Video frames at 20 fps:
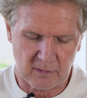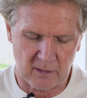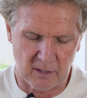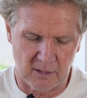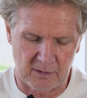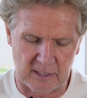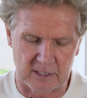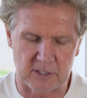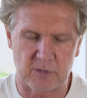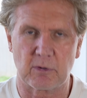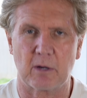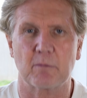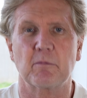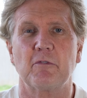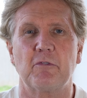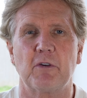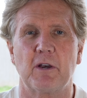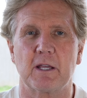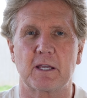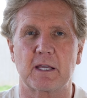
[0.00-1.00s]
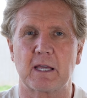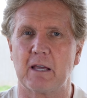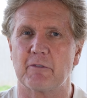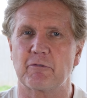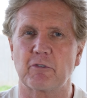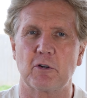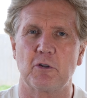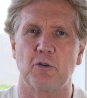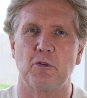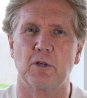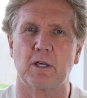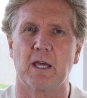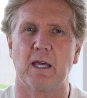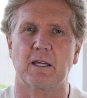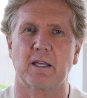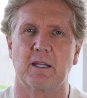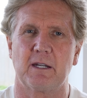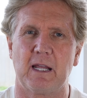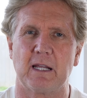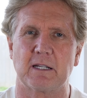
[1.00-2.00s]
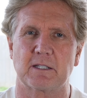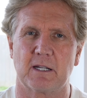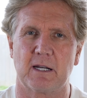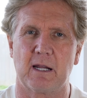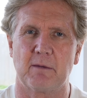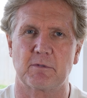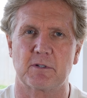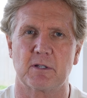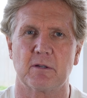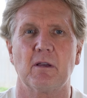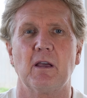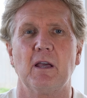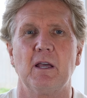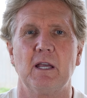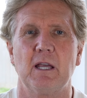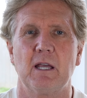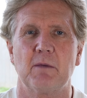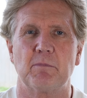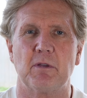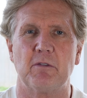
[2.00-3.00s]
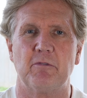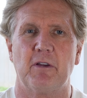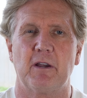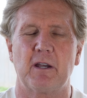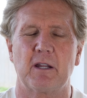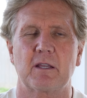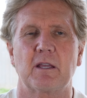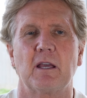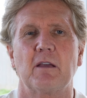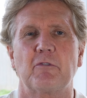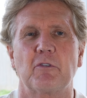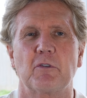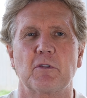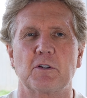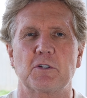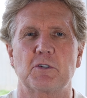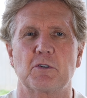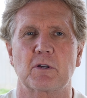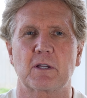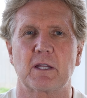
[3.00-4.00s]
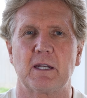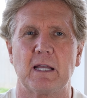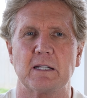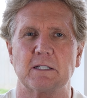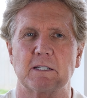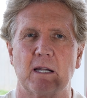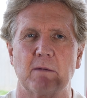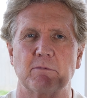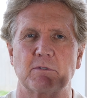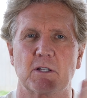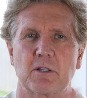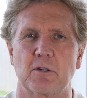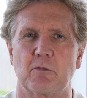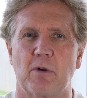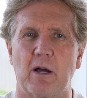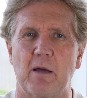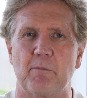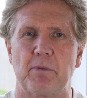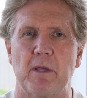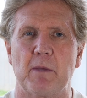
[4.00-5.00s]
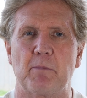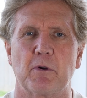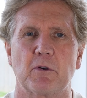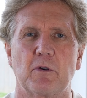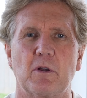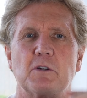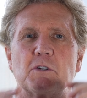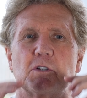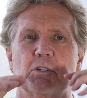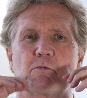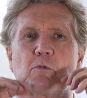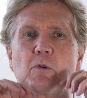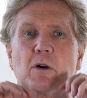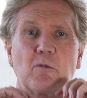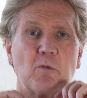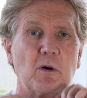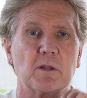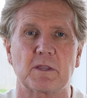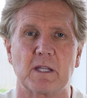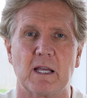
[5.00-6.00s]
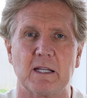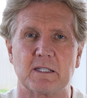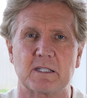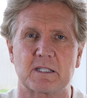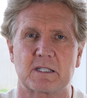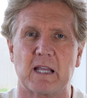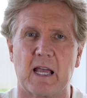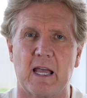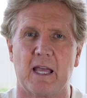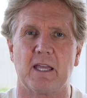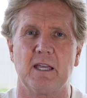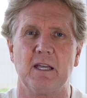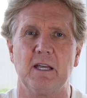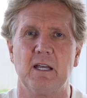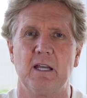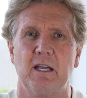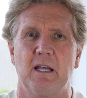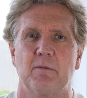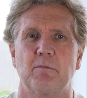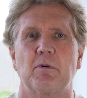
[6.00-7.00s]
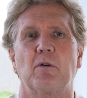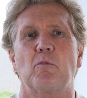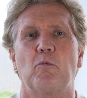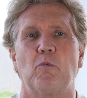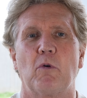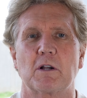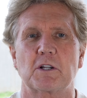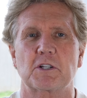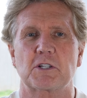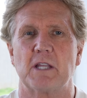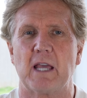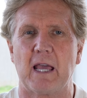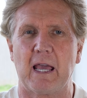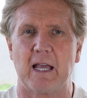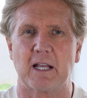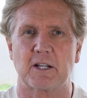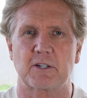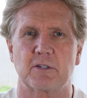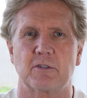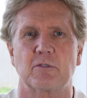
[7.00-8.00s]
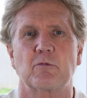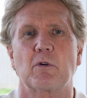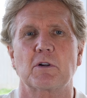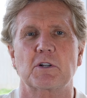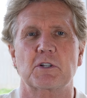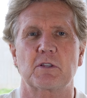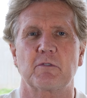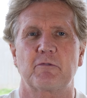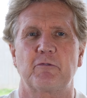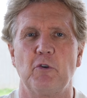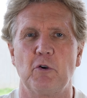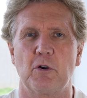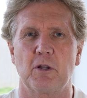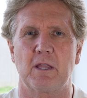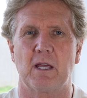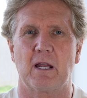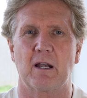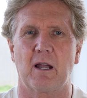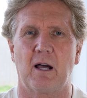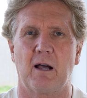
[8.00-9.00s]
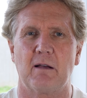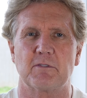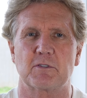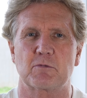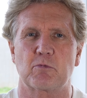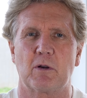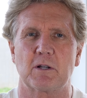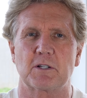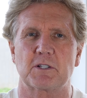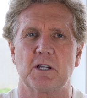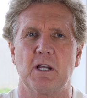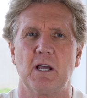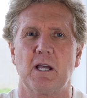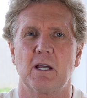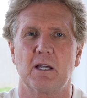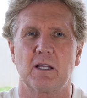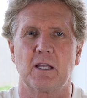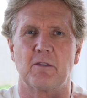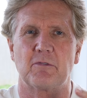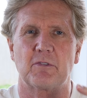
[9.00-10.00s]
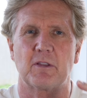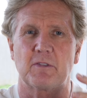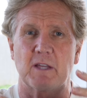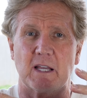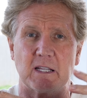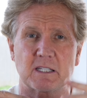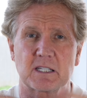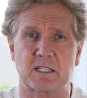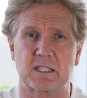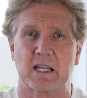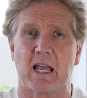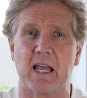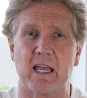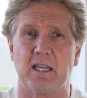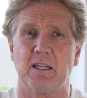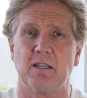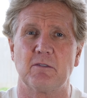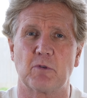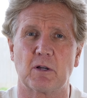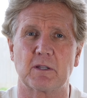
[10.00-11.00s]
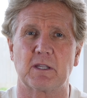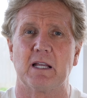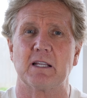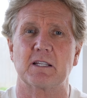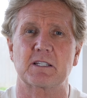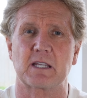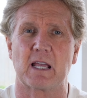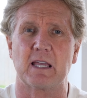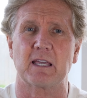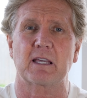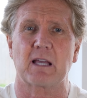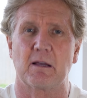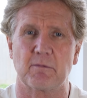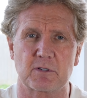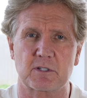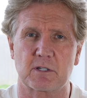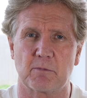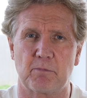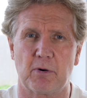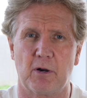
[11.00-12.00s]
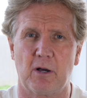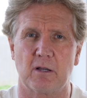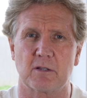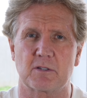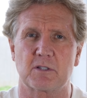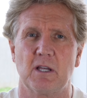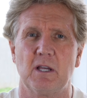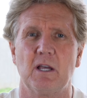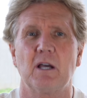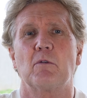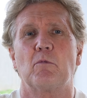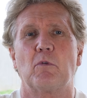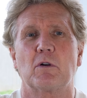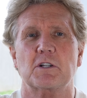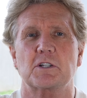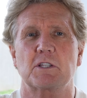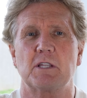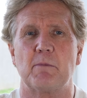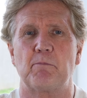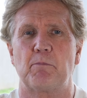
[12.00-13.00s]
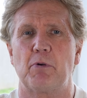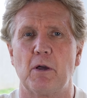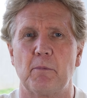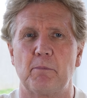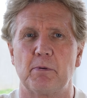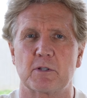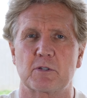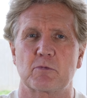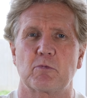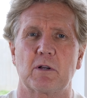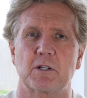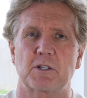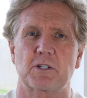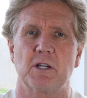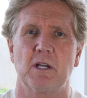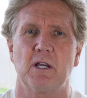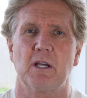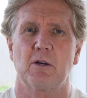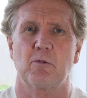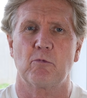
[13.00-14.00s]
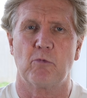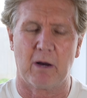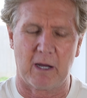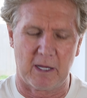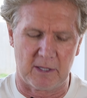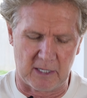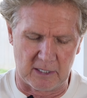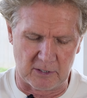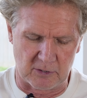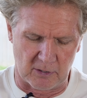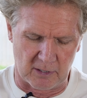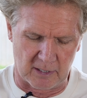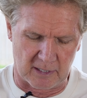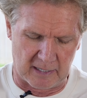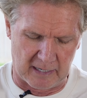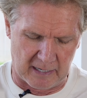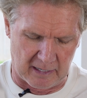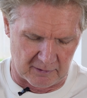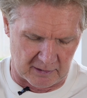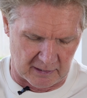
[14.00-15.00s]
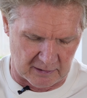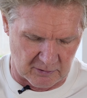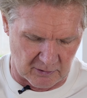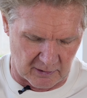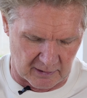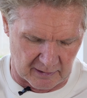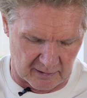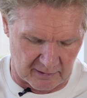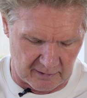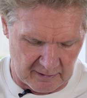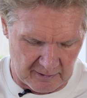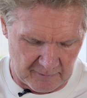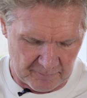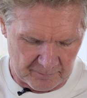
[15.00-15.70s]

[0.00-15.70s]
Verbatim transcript: And that's why be very careful who you get connected up to. Be very careful that you're connected up to the right people, not just what they say, but watch their actions, watch the fruit of their lives, watch if they say what they say comes to pass, watch their purpose, watch why they're doing it, how they're doing it.